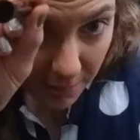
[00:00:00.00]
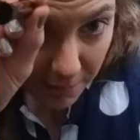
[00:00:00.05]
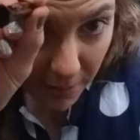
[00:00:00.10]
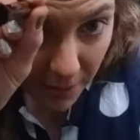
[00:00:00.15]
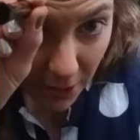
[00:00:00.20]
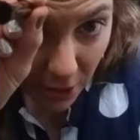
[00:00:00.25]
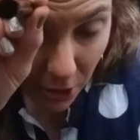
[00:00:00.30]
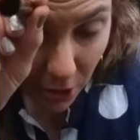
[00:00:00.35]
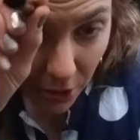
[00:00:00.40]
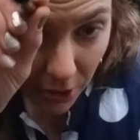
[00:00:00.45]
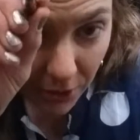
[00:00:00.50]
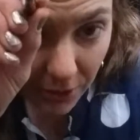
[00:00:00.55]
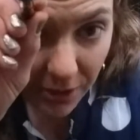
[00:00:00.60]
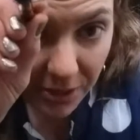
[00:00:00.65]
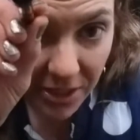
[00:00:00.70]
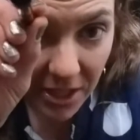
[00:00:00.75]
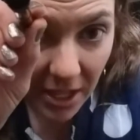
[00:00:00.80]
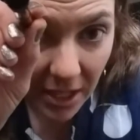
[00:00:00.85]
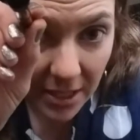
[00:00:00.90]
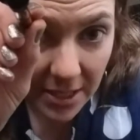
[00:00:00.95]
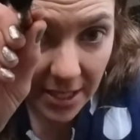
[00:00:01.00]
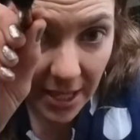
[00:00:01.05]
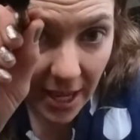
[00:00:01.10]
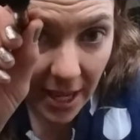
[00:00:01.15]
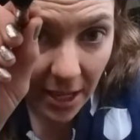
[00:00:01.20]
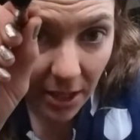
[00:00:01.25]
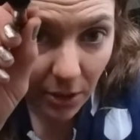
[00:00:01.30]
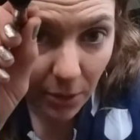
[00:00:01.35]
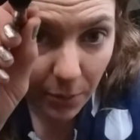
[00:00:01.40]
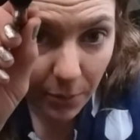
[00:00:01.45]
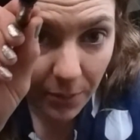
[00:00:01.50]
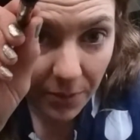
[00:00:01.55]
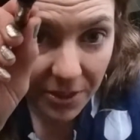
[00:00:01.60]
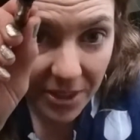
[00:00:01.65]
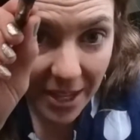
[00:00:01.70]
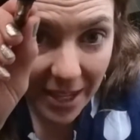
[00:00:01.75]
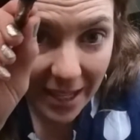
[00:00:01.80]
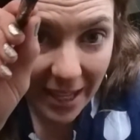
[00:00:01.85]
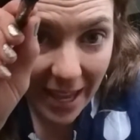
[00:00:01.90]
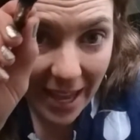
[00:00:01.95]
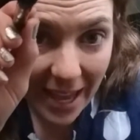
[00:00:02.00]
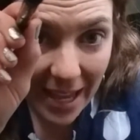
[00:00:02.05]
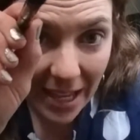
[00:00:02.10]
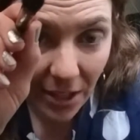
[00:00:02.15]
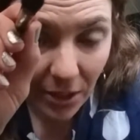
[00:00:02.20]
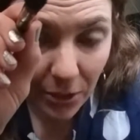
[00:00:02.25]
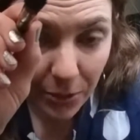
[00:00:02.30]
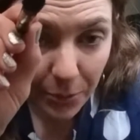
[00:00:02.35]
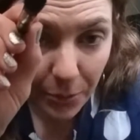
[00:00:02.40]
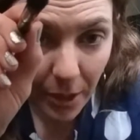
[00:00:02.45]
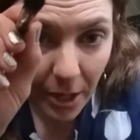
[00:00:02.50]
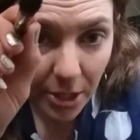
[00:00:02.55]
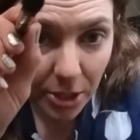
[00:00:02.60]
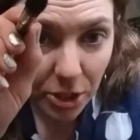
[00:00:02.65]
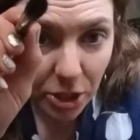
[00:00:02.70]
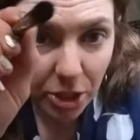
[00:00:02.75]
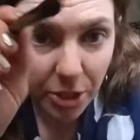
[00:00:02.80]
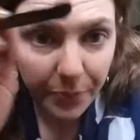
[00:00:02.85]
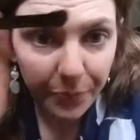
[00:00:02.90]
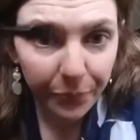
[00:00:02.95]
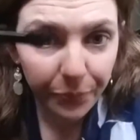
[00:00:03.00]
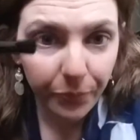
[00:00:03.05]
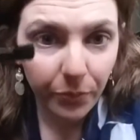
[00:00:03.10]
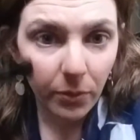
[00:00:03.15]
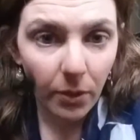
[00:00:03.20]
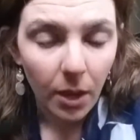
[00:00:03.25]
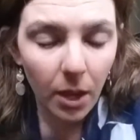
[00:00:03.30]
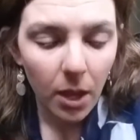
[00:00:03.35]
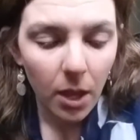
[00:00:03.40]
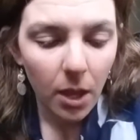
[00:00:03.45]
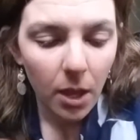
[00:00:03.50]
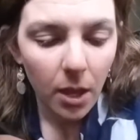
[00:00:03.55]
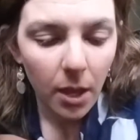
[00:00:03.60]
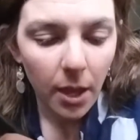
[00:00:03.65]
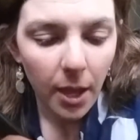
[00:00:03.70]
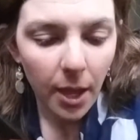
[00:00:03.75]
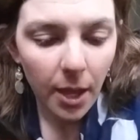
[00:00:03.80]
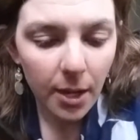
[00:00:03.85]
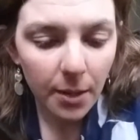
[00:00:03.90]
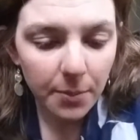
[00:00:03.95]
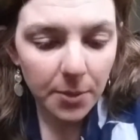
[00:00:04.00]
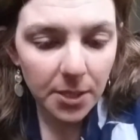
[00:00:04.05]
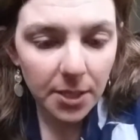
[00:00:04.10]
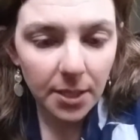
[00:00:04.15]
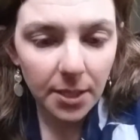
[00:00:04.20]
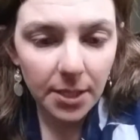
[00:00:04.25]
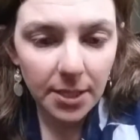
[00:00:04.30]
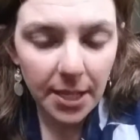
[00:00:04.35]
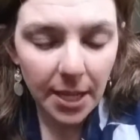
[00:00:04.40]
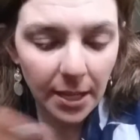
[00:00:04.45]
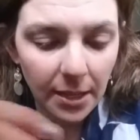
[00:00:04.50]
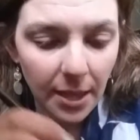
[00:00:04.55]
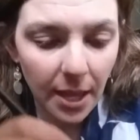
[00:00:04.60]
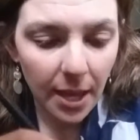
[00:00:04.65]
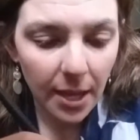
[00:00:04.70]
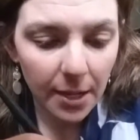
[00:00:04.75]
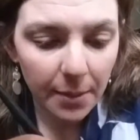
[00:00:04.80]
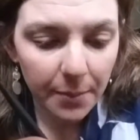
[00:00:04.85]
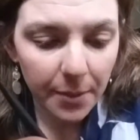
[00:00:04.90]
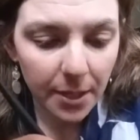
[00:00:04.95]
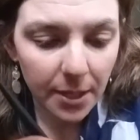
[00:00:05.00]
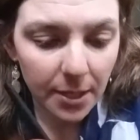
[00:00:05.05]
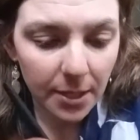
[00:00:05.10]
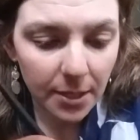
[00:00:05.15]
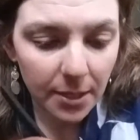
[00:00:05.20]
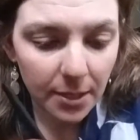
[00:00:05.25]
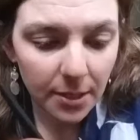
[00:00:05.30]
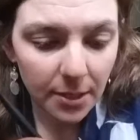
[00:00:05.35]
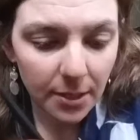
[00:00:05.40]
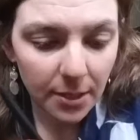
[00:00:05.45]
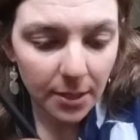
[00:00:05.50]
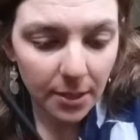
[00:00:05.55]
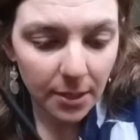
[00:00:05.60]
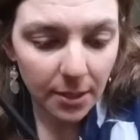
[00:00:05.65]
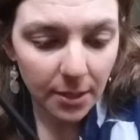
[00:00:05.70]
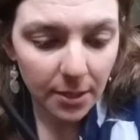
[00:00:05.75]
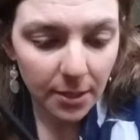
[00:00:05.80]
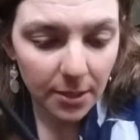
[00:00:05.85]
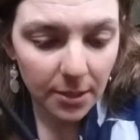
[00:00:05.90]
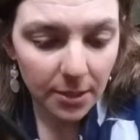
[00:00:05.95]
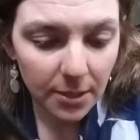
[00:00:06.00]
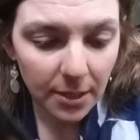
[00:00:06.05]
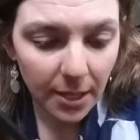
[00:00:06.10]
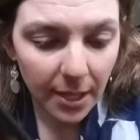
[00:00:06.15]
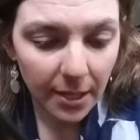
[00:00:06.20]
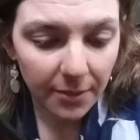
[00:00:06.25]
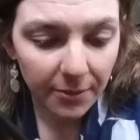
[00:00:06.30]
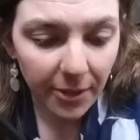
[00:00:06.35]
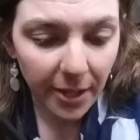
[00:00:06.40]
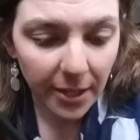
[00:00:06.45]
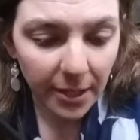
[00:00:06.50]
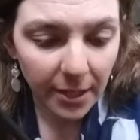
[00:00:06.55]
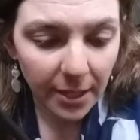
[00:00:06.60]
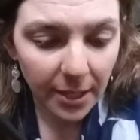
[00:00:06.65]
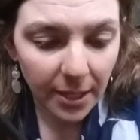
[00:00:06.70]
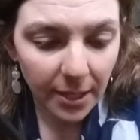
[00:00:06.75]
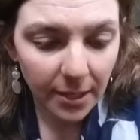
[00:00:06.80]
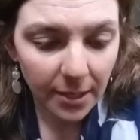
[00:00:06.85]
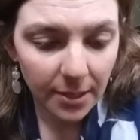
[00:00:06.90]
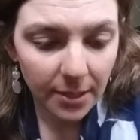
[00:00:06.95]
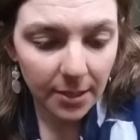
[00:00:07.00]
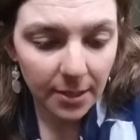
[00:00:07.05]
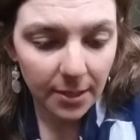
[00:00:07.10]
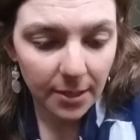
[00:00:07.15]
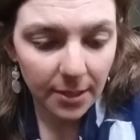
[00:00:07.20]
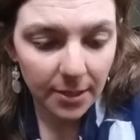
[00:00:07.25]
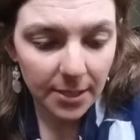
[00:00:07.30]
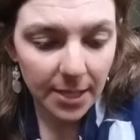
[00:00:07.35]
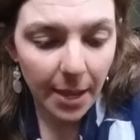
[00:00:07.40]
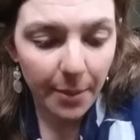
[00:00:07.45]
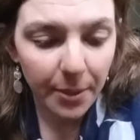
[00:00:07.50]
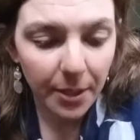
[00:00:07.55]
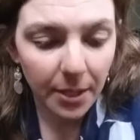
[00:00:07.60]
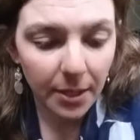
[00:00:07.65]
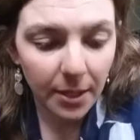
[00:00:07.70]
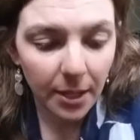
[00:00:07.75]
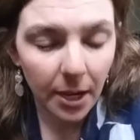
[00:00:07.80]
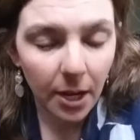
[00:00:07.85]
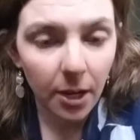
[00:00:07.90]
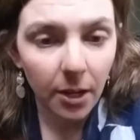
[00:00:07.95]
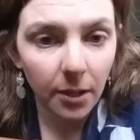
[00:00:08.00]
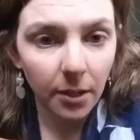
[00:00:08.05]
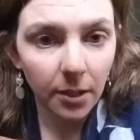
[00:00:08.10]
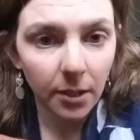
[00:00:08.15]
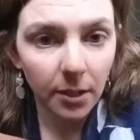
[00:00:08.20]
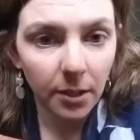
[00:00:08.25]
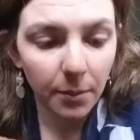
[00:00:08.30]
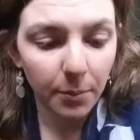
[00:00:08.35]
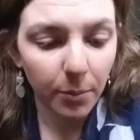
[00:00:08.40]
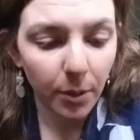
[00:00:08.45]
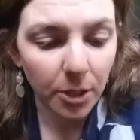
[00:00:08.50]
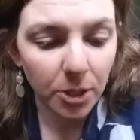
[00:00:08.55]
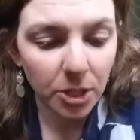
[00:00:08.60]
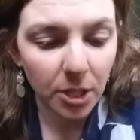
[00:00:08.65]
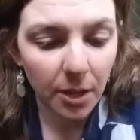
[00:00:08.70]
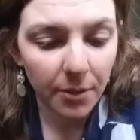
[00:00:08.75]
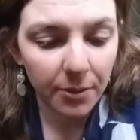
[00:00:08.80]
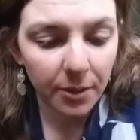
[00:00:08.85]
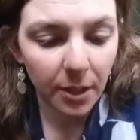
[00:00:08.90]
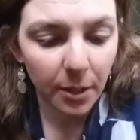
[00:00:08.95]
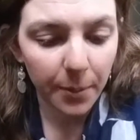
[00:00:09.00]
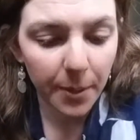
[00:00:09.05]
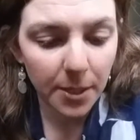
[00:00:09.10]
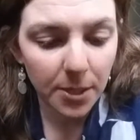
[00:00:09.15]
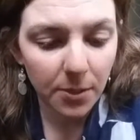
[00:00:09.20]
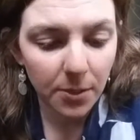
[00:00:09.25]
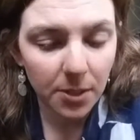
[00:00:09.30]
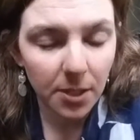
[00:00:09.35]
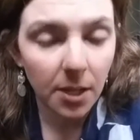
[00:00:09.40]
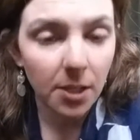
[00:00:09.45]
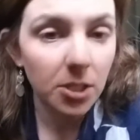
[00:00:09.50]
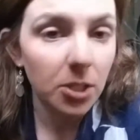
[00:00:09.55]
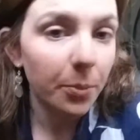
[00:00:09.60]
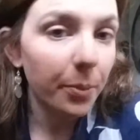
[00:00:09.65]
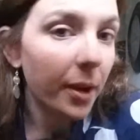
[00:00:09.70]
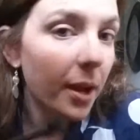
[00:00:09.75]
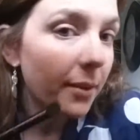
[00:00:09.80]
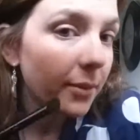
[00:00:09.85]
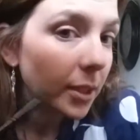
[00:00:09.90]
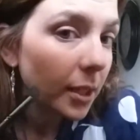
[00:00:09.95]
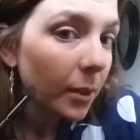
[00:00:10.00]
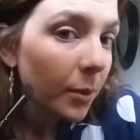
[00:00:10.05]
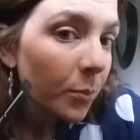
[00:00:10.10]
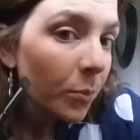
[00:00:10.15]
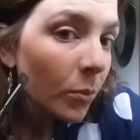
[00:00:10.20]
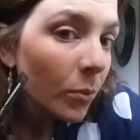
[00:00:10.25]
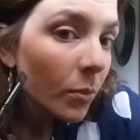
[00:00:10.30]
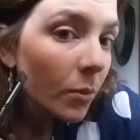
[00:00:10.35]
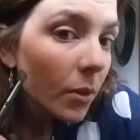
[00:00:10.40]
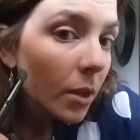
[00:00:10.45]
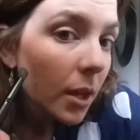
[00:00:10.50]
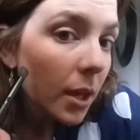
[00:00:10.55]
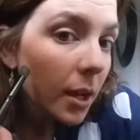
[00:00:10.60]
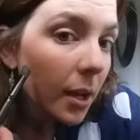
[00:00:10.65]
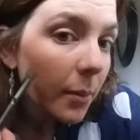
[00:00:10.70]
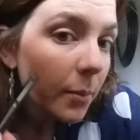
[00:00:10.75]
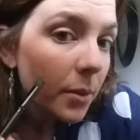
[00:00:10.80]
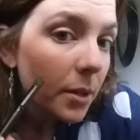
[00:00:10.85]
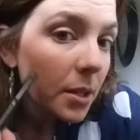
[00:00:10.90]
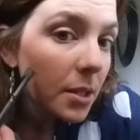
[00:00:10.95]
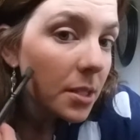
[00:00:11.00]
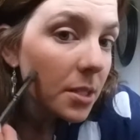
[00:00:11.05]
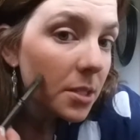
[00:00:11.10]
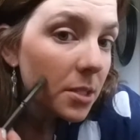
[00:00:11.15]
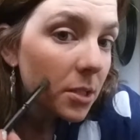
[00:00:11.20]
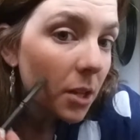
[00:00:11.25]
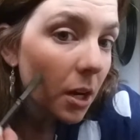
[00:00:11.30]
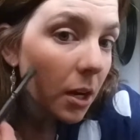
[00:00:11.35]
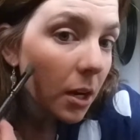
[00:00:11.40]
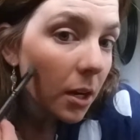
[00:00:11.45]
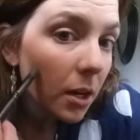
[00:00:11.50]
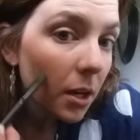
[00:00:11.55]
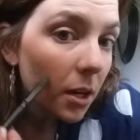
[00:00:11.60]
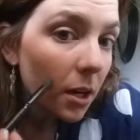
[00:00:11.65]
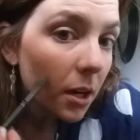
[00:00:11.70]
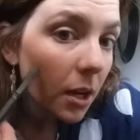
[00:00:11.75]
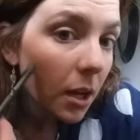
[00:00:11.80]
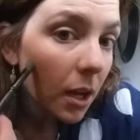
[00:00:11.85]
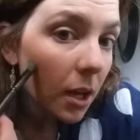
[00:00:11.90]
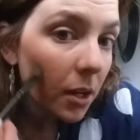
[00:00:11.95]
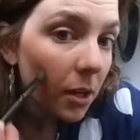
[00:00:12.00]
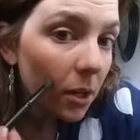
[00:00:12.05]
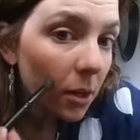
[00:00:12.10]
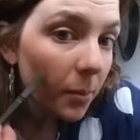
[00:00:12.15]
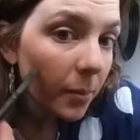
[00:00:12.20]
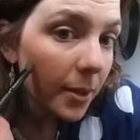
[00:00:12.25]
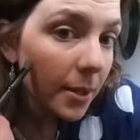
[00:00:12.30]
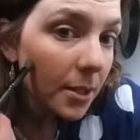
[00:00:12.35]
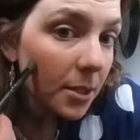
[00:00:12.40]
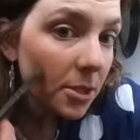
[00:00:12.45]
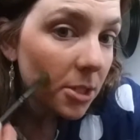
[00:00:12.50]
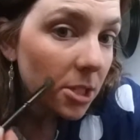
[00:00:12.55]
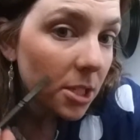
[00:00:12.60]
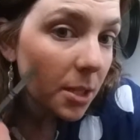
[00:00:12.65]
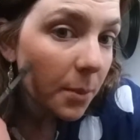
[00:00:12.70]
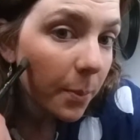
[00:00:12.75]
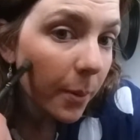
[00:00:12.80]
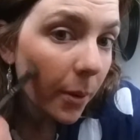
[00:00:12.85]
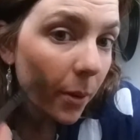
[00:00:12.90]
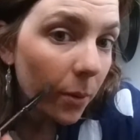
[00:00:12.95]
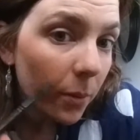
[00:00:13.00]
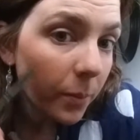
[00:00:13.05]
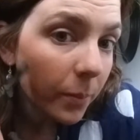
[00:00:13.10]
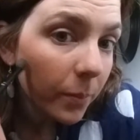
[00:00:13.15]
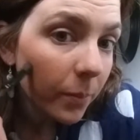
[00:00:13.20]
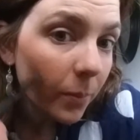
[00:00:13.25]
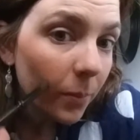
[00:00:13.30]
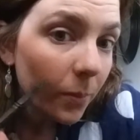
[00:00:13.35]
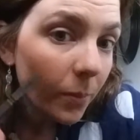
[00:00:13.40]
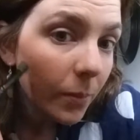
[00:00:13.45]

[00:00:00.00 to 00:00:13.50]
bigger, thick angled brush. And I'm just going to take that and I'm going to just kind of lightly dab it in there, brush it off a little bit so it's not super heavy. And I'm going to start under my cheekbone